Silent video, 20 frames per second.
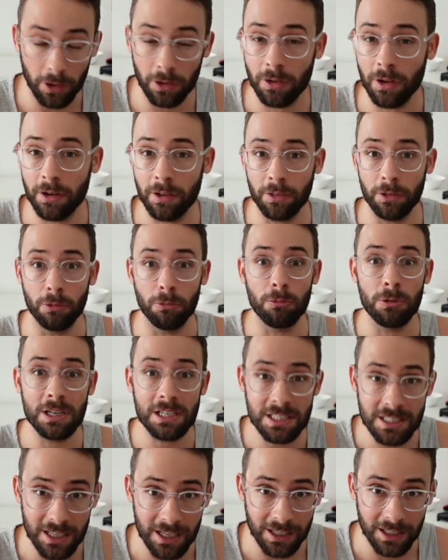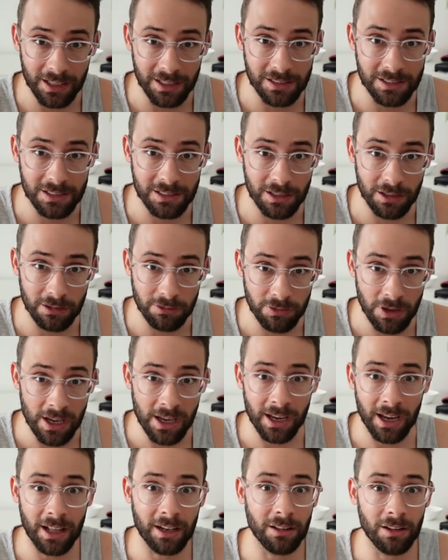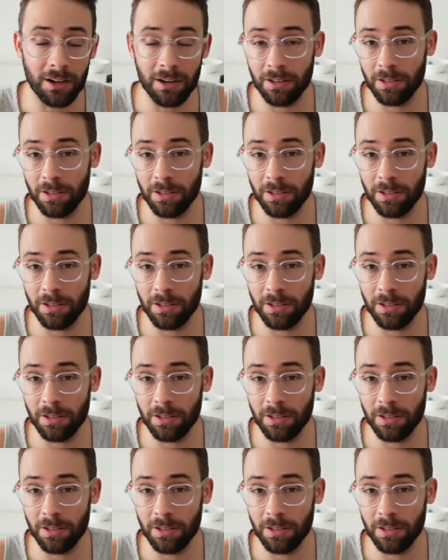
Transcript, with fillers: A lot of the restaking stuff and a lot